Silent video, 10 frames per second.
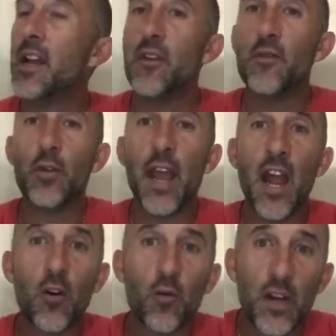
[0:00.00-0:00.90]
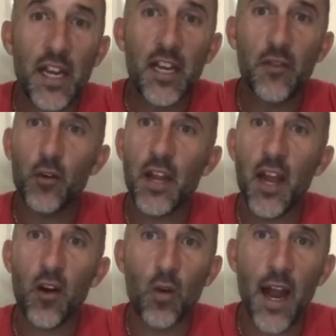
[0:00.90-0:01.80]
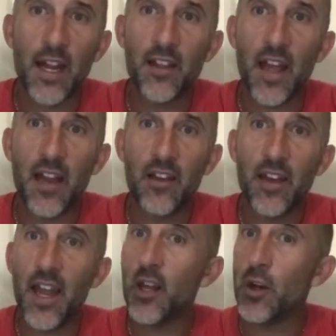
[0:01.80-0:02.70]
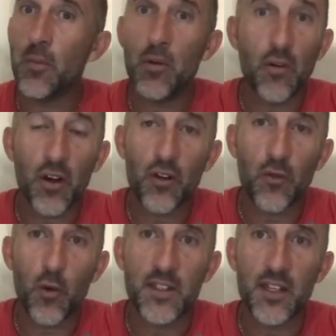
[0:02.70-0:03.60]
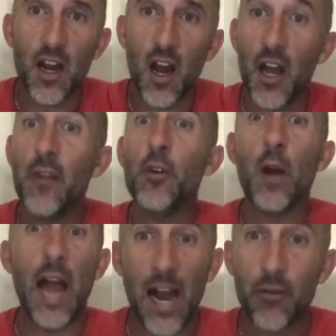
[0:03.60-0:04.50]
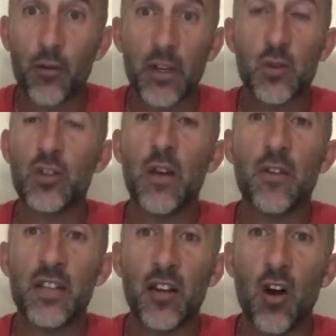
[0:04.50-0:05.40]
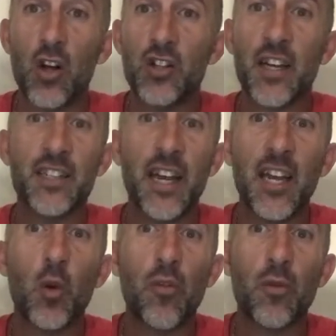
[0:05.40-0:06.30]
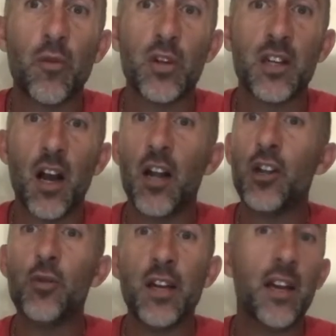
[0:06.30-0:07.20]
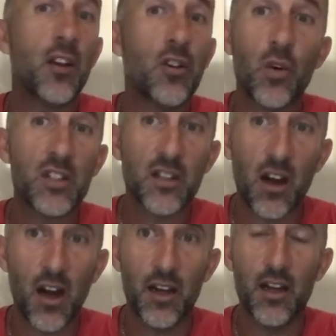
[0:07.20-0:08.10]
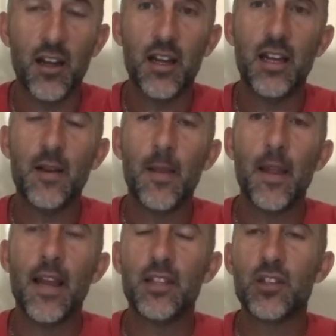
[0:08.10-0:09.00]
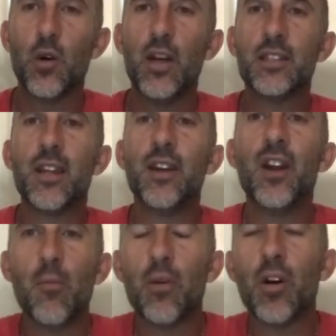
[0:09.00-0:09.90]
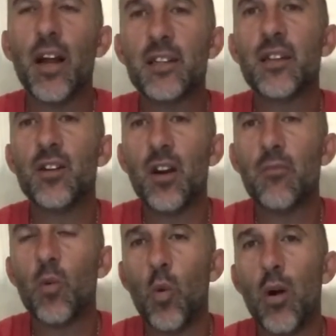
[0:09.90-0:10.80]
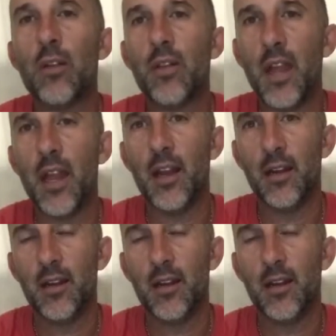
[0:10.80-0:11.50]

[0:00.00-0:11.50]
If you can't read, if you can't write, at the end of the day, you need to be able to hear the voice of God. If you have the resources, you have the technology that can take you away from the voice of God, you need to hear the voice of God. And so it's the number one thing